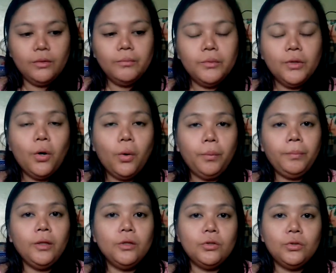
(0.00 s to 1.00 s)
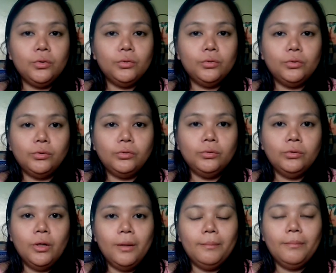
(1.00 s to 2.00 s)
So I'm hoping to
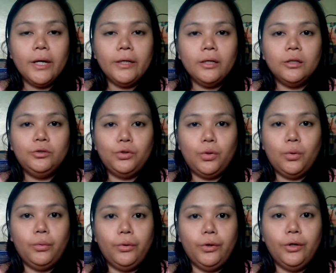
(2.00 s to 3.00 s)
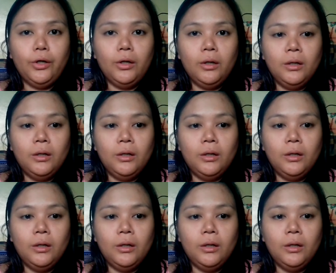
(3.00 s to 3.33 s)
buy a drawer